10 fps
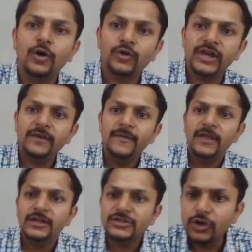Okay,
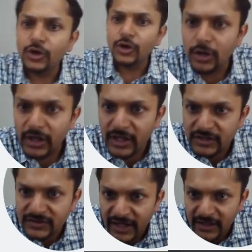so
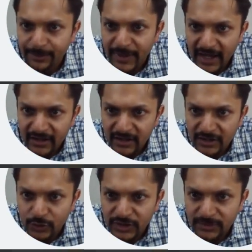it's saying parallel
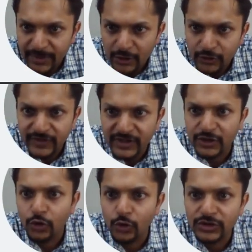to E, parallel to V,
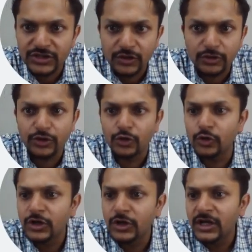no, and circular, no.
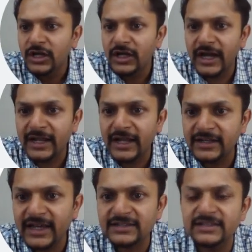And
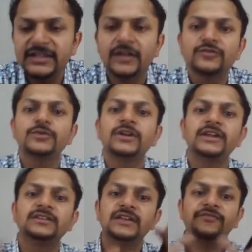yes, the answer
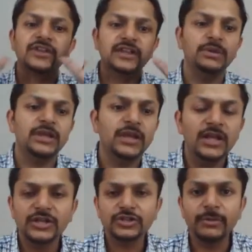is definitely B.
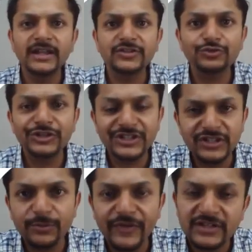So, my dear students, this is
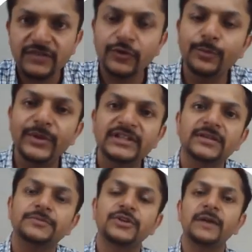Professor Varun. Please
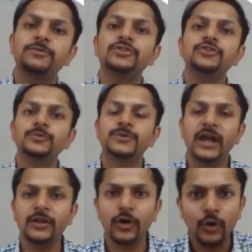subscribe to the YouTube
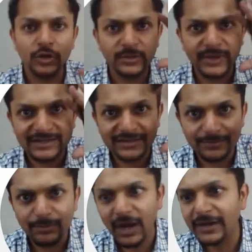channel. All the best.
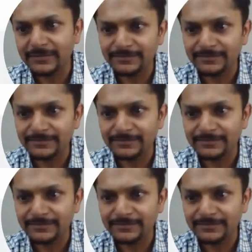Bye.